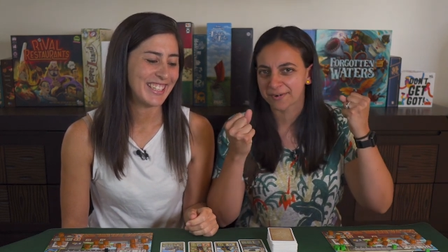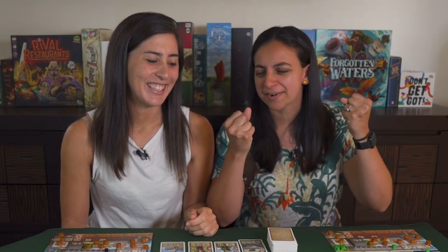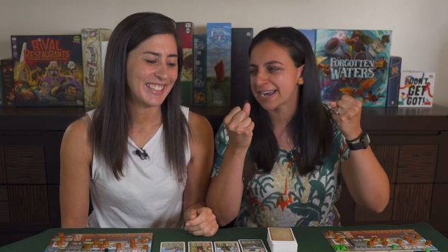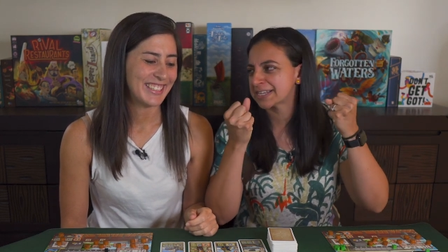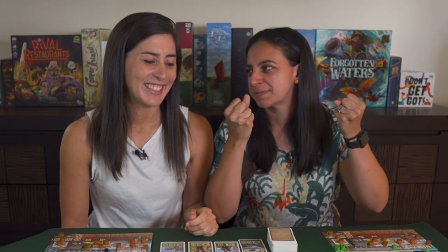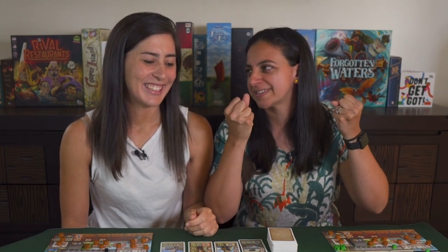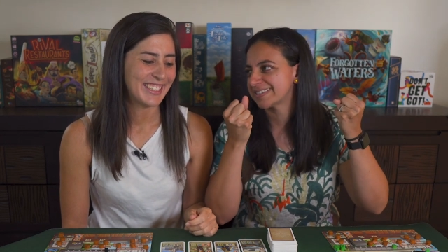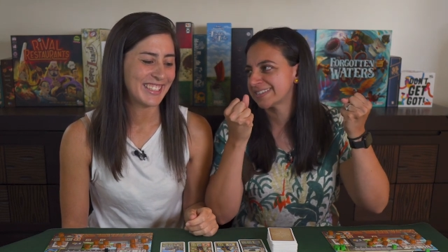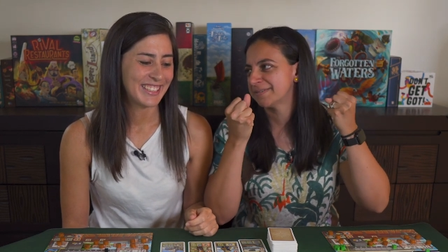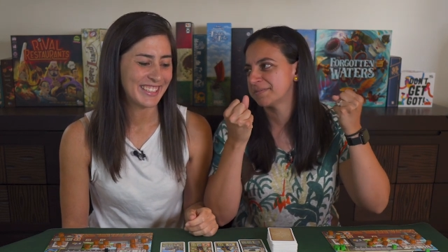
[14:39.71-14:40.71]
Speaker 1: grasp at
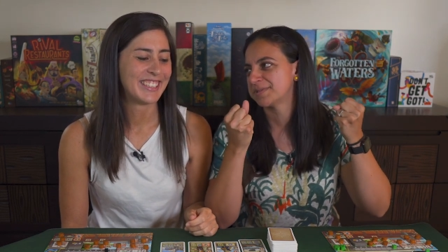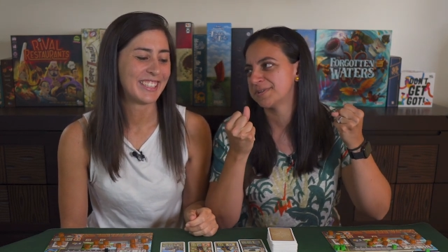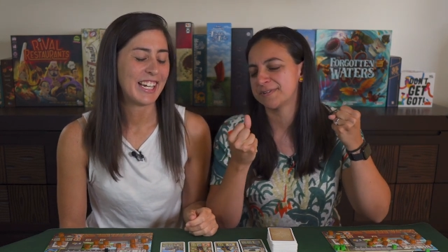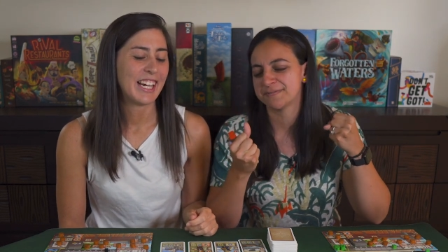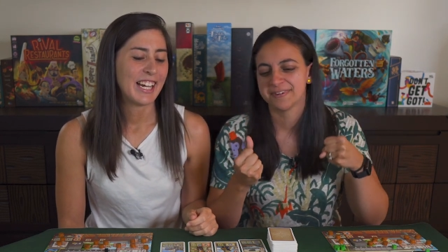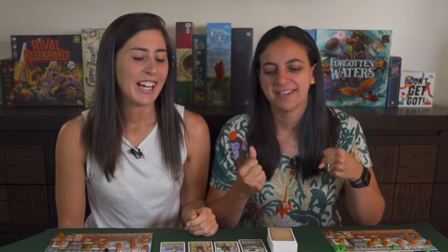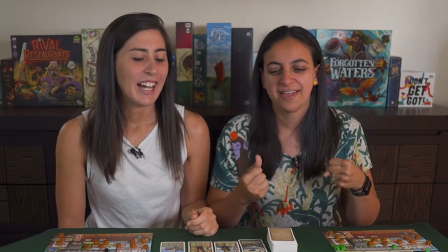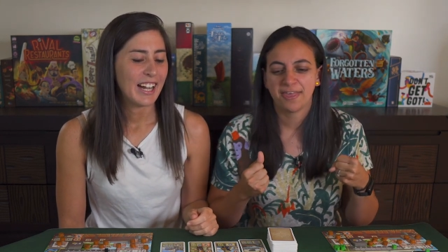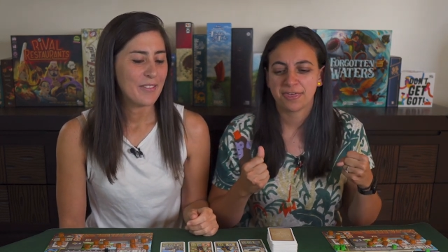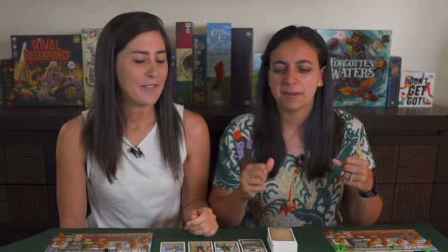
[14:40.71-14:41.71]
some sort of
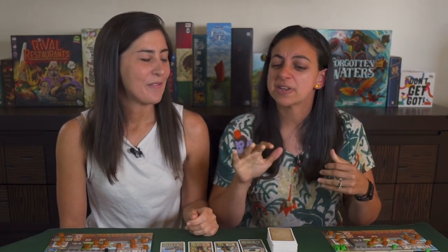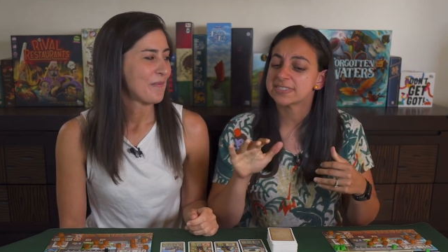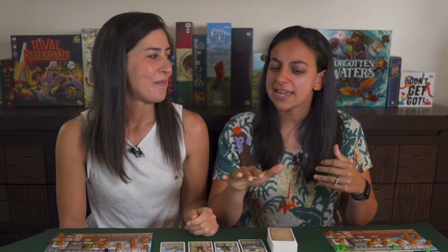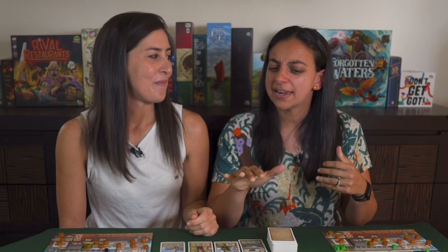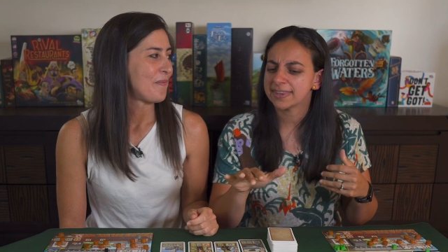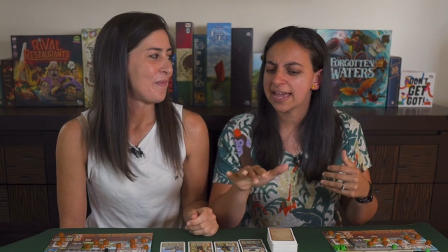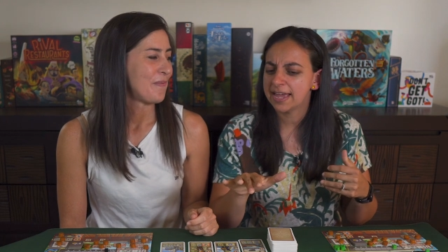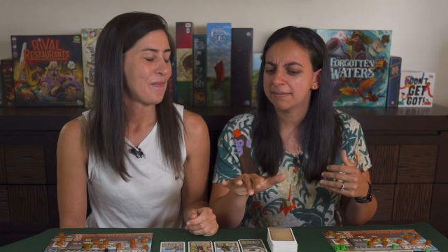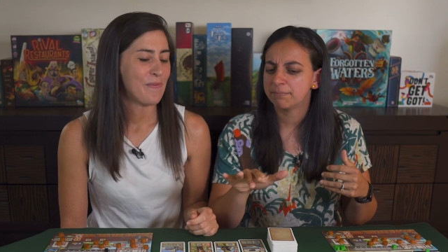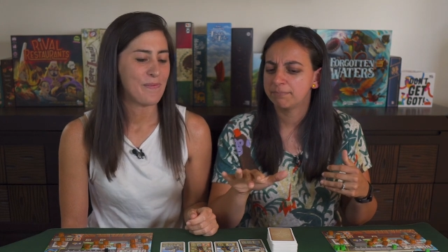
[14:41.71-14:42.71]
thing, because that
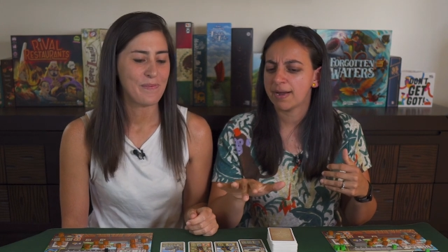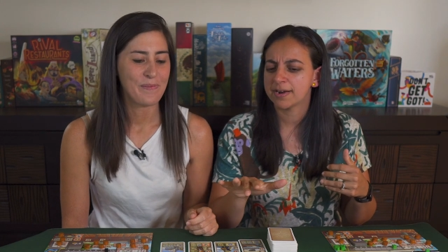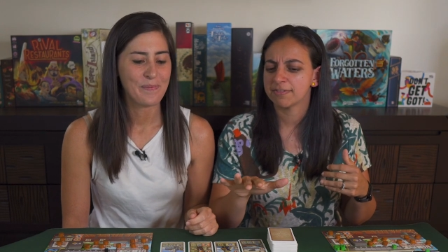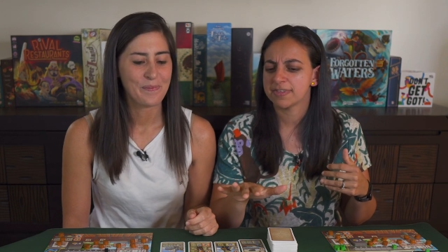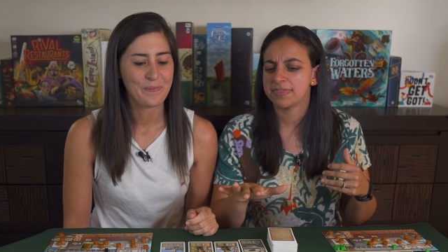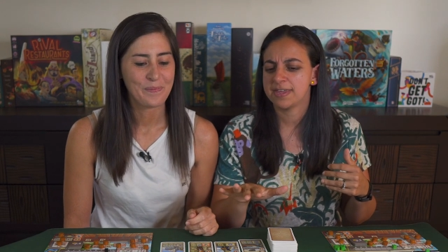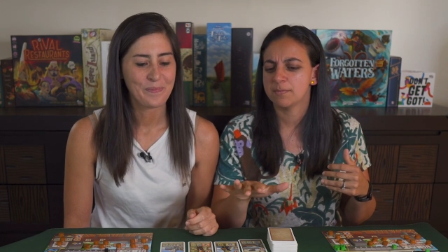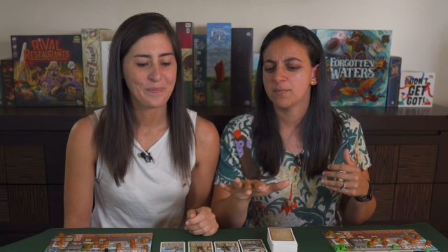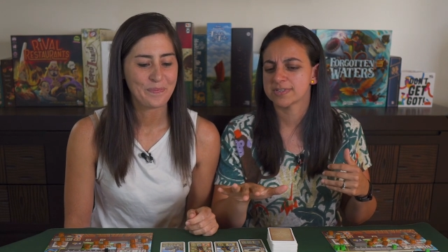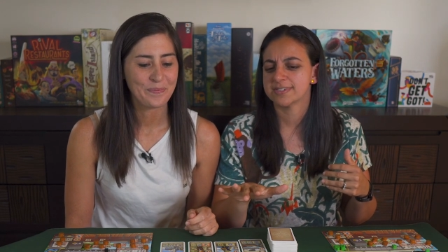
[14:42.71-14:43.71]
that part of the
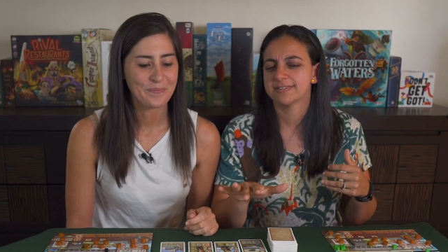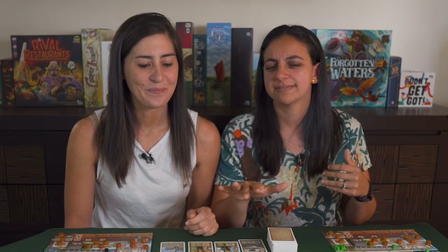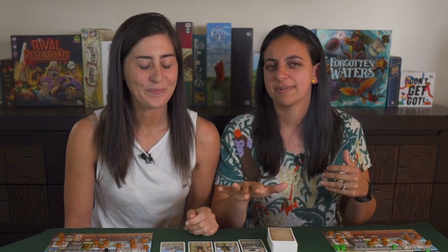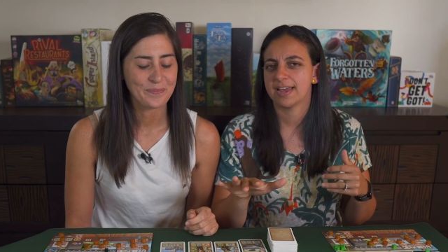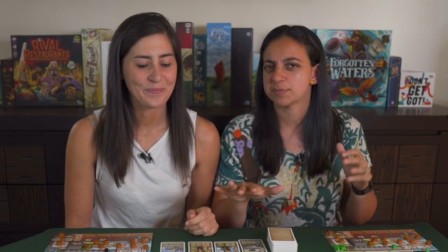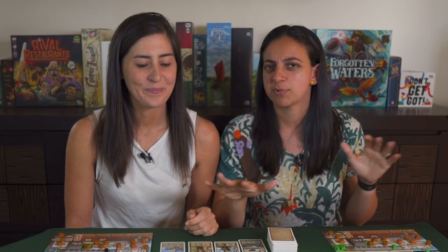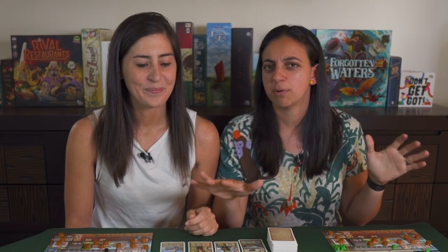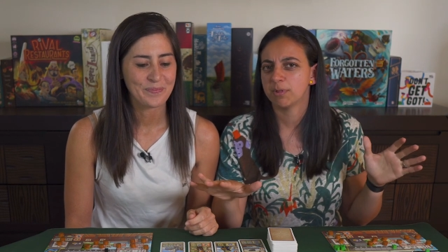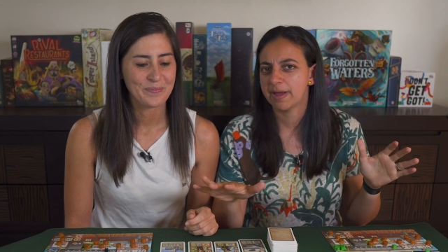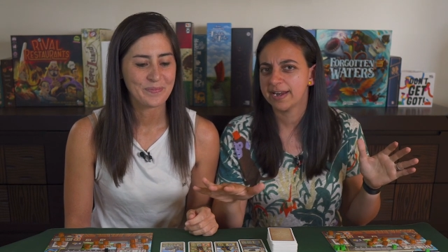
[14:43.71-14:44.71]
theme wasn't as
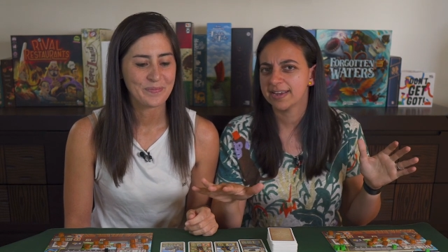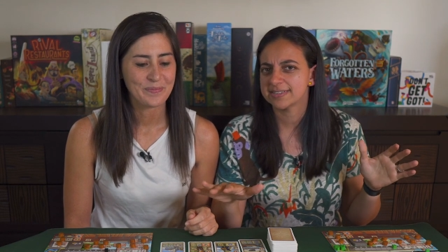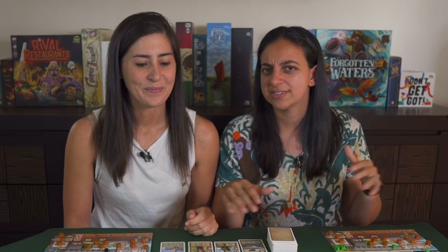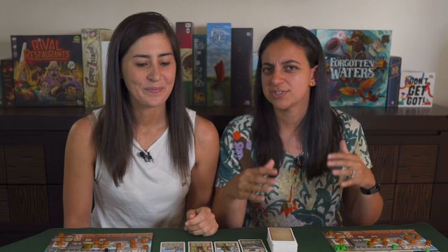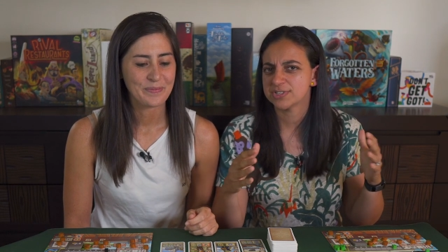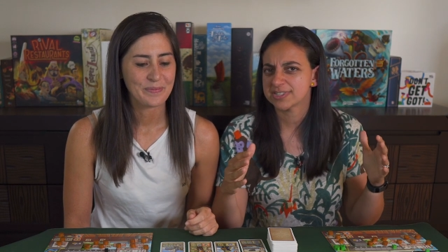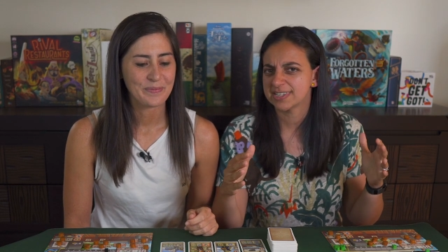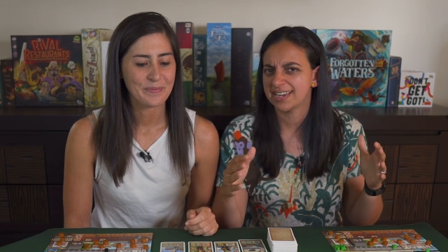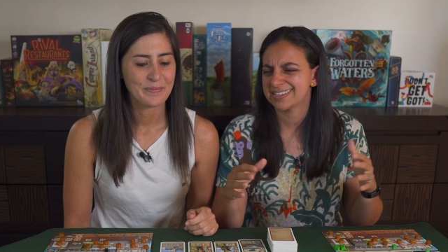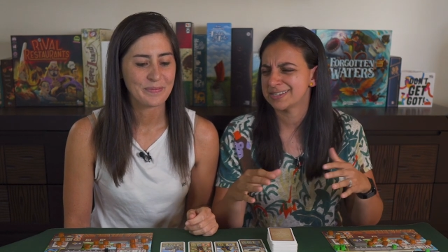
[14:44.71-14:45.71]
problematic as it's just
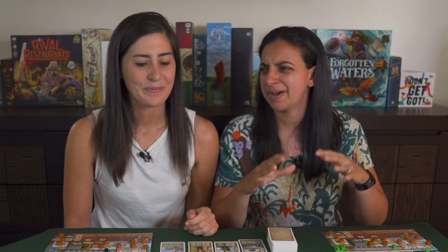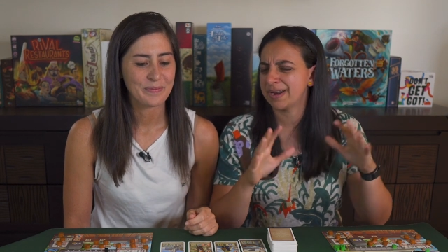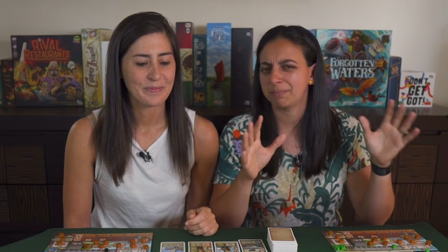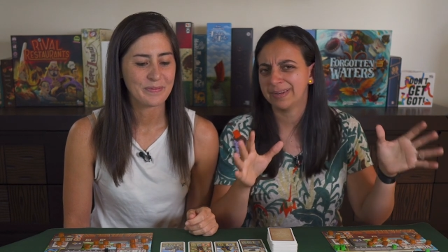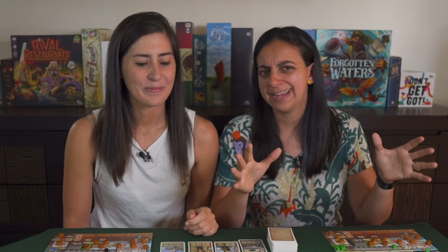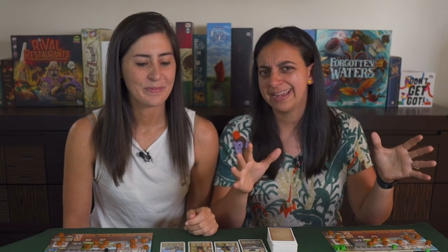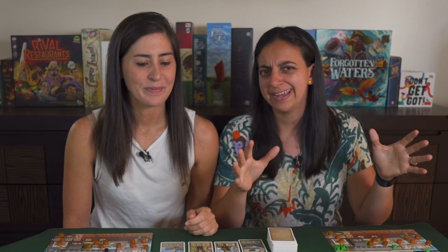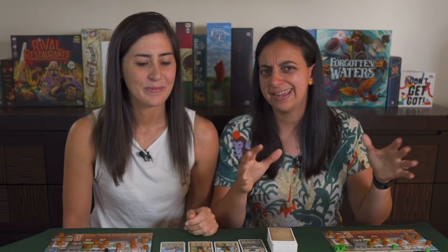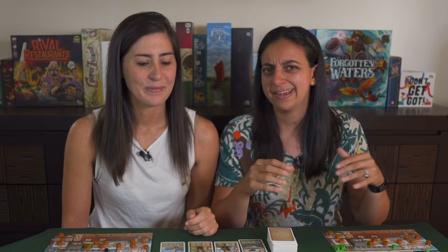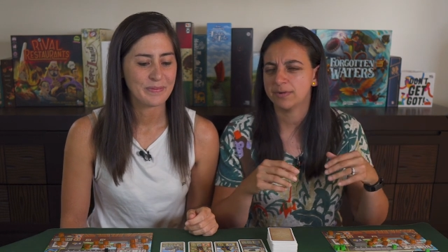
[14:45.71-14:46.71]
like it's about a
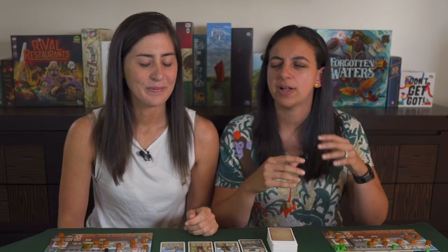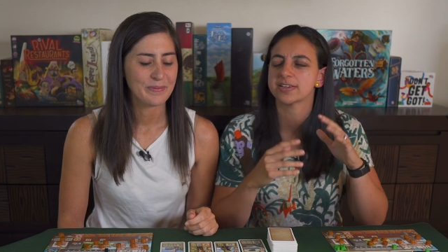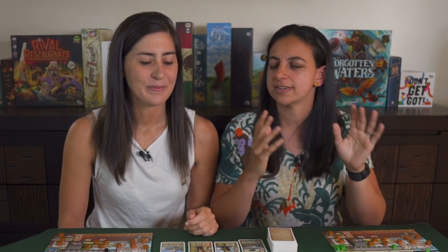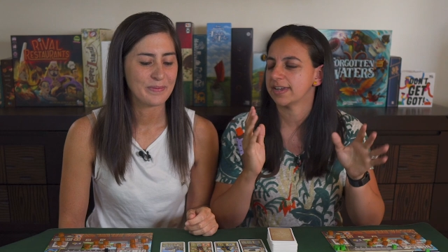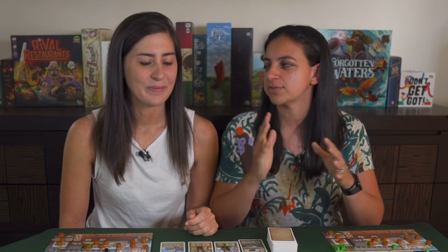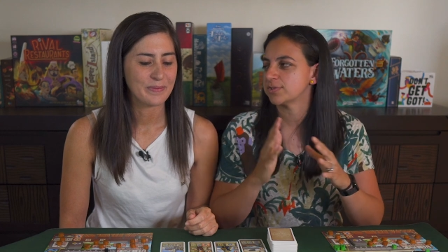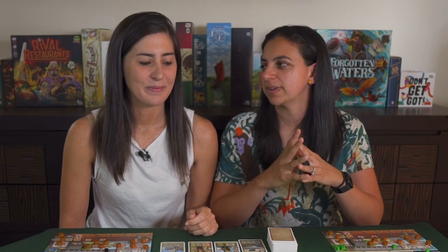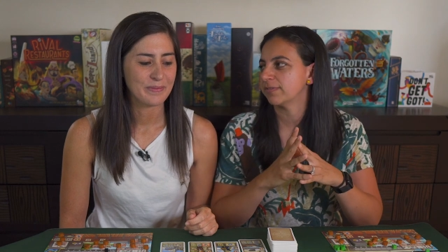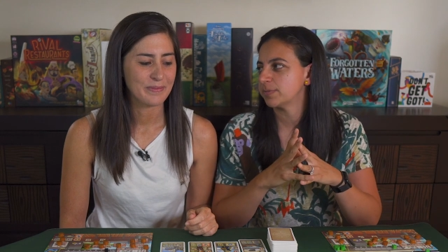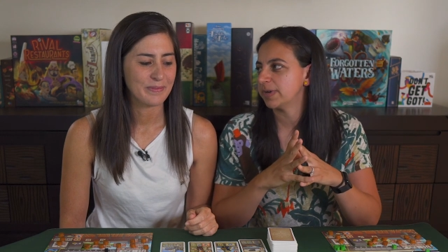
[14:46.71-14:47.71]
play. Well, actually, I
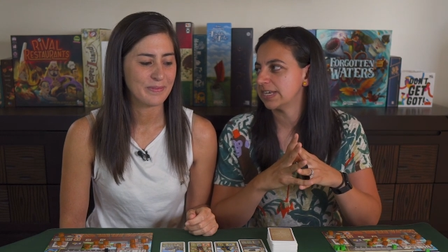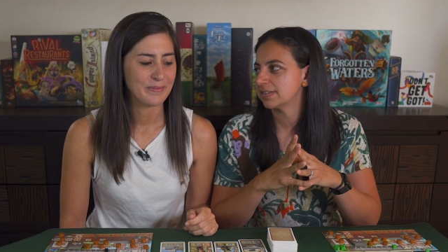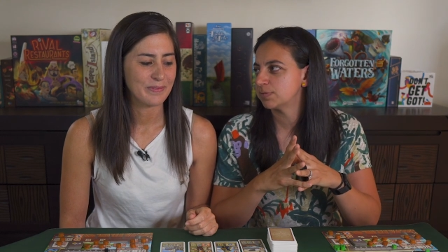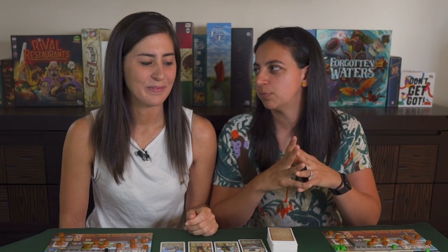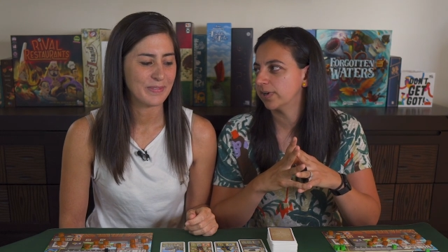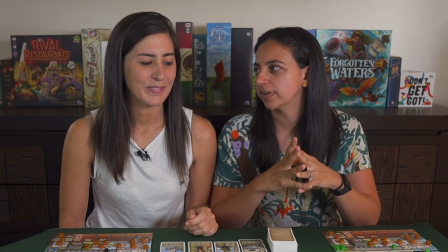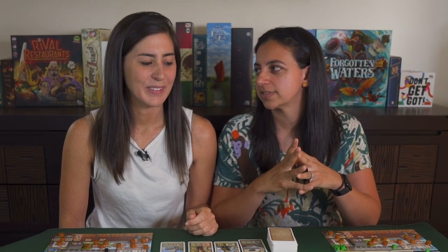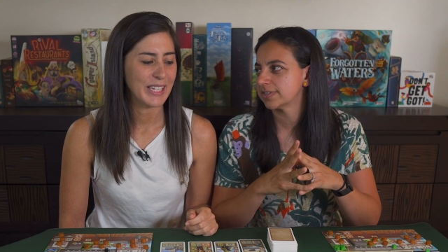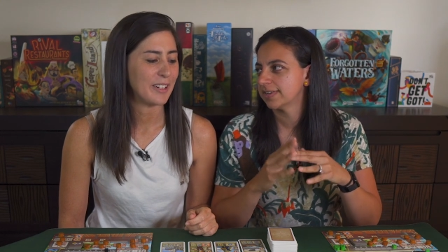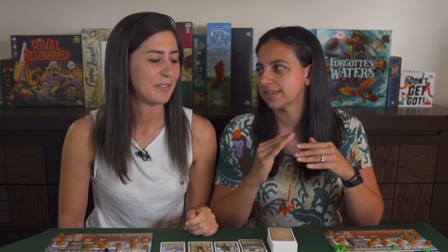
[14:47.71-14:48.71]
shouldn't give too many
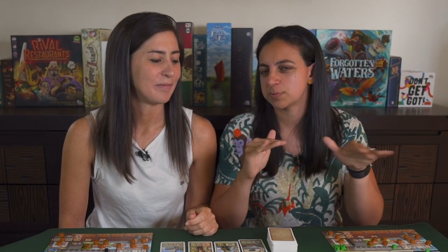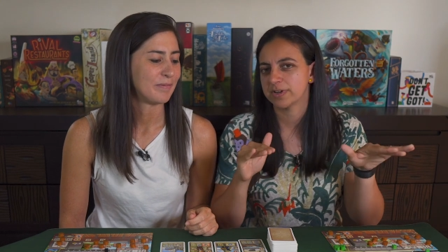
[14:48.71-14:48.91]
spoilers. Yeah, it's